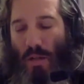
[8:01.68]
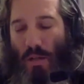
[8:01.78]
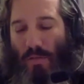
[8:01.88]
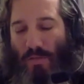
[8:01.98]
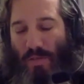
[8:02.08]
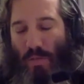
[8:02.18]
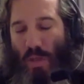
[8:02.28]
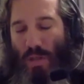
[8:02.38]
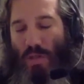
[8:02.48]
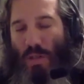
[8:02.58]
for when
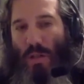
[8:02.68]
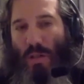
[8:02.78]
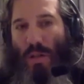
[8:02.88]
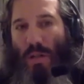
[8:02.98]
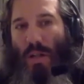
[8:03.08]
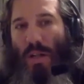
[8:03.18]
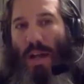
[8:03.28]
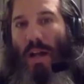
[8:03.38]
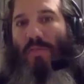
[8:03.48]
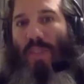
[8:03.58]
you start talking to
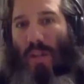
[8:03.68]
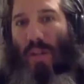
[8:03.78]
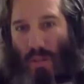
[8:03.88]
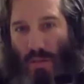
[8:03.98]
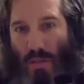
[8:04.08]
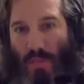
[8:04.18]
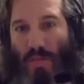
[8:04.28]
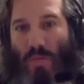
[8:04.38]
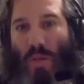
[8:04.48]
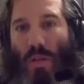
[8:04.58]
non-veterans, if you
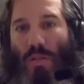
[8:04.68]
will. So